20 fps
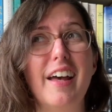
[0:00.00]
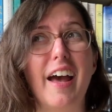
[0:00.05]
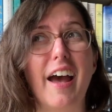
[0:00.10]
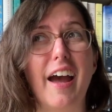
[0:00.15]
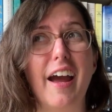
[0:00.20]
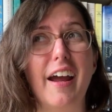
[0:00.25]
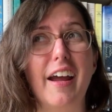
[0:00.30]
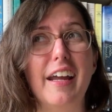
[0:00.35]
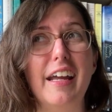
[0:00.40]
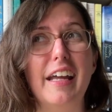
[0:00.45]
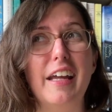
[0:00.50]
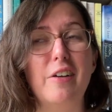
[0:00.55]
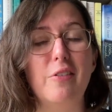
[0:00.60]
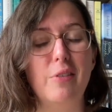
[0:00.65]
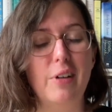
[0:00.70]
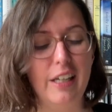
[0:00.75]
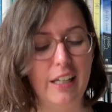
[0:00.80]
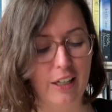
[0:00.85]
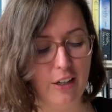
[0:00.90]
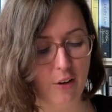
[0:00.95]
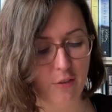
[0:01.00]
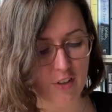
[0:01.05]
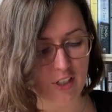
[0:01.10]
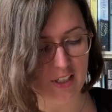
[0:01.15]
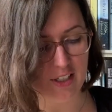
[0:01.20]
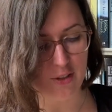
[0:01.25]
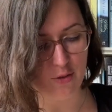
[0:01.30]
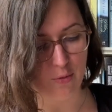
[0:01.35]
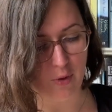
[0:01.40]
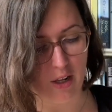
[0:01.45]
I really loved
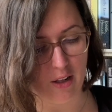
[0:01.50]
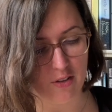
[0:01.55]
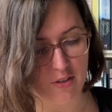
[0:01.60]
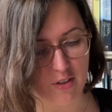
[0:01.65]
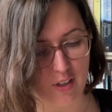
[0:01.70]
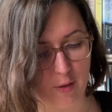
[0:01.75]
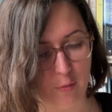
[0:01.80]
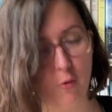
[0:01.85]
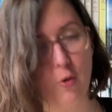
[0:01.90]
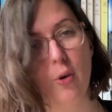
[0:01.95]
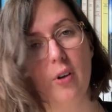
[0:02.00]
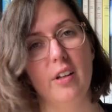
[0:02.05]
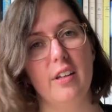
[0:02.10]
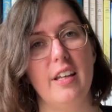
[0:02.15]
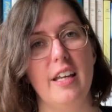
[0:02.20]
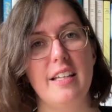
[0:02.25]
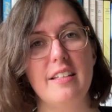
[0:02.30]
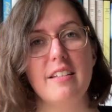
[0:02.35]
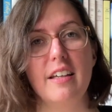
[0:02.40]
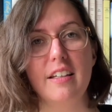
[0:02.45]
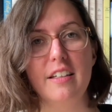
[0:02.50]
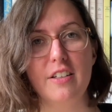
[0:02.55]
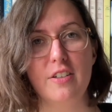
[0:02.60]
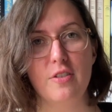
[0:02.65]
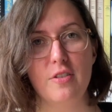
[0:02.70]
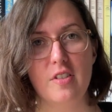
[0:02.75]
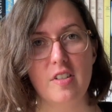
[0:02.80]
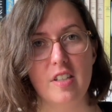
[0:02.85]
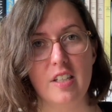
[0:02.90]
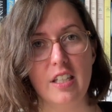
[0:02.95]
it as well, so I'm quite excited
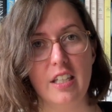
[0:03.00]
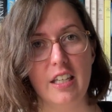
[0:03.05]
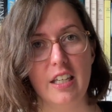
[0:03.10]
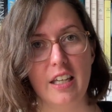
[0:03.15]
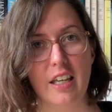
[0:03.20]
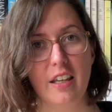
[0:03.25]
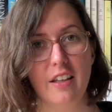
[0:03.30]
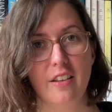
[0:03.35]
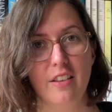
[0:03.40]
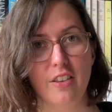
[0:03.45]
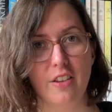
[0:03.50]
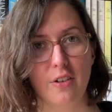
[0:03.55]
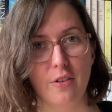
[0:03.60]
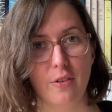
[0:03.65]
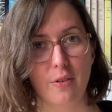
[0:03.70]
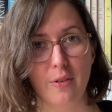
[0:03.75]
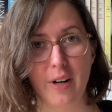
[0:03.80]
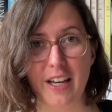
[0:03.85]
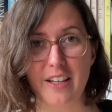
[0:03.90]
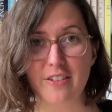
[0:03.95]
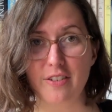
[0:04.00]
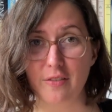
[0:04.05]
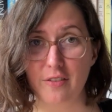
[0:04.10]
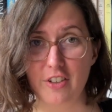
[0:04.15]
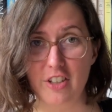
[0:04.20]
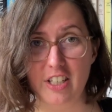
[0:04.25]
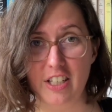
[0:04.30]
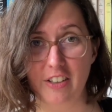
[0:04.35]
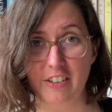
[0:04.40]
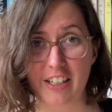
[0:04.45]
to see the rest of
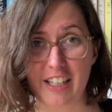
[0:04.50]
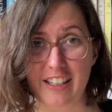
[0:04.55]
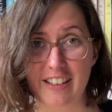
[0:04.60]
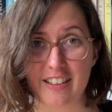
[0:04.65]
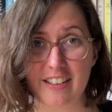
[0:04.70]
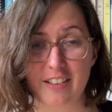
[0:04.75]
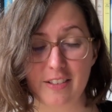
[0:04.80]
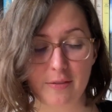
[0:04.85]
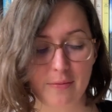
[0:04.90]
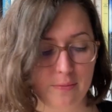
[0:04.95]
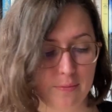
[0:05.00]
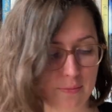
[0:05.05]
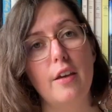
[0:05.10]
the series.